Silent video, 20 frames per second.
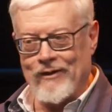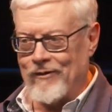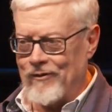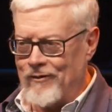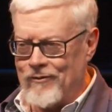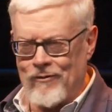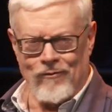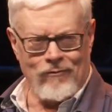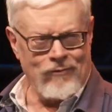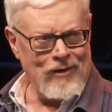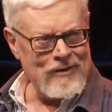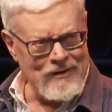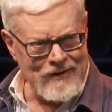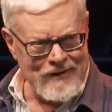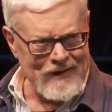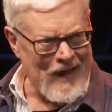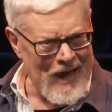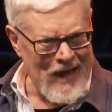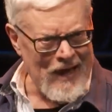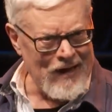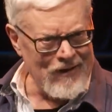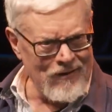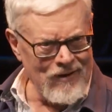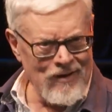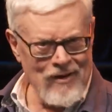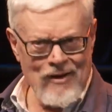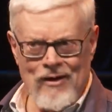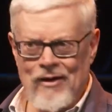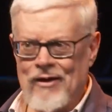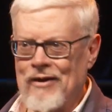you know, what's that?
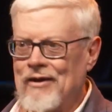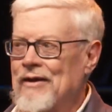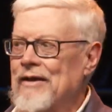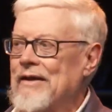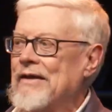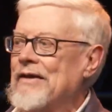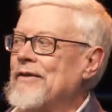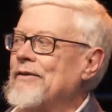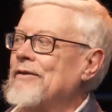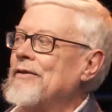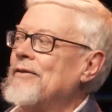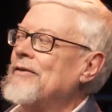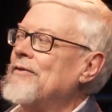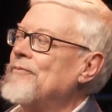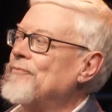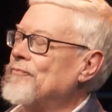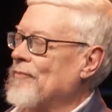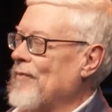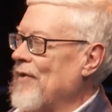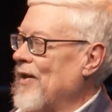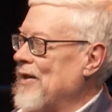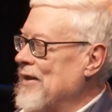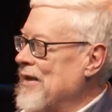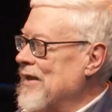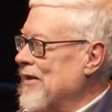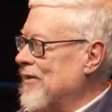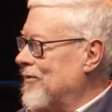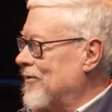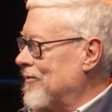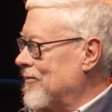You
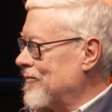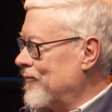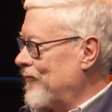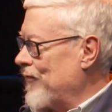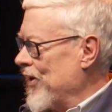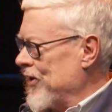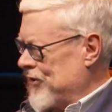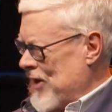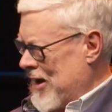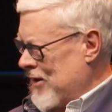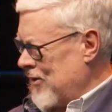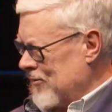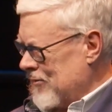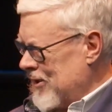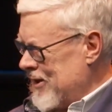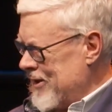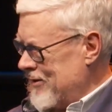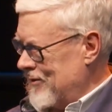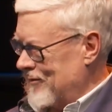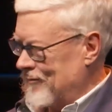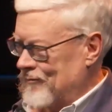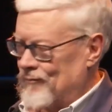know, is that all right?